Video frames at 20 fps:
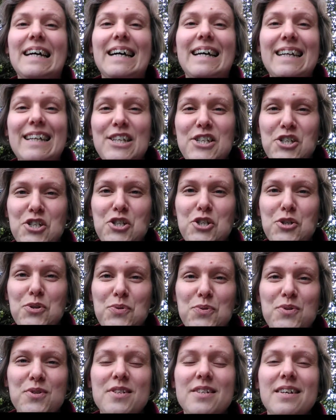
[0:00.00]
And it
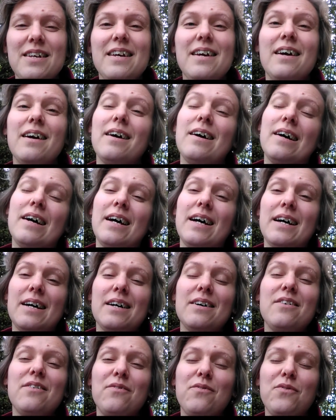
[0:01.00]
shows,
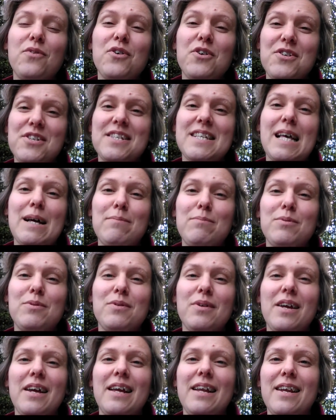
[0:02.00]
uh, for
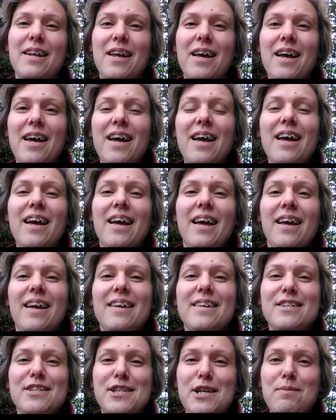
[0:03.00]
example,
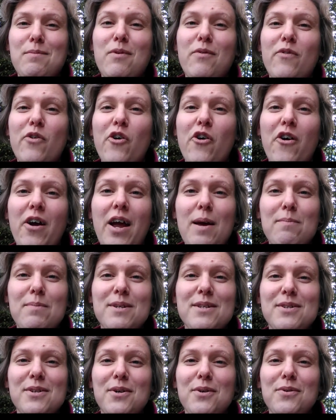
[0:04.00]
in, in some of her
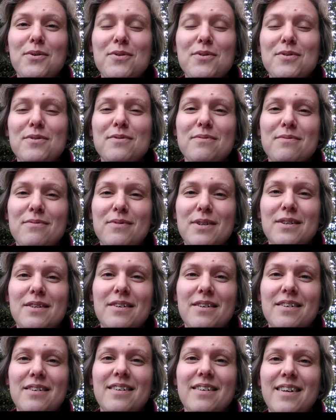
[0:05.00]
episodes when
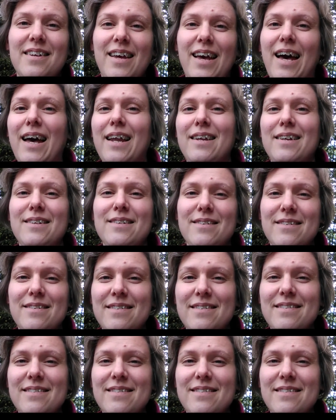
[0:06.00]
the cat is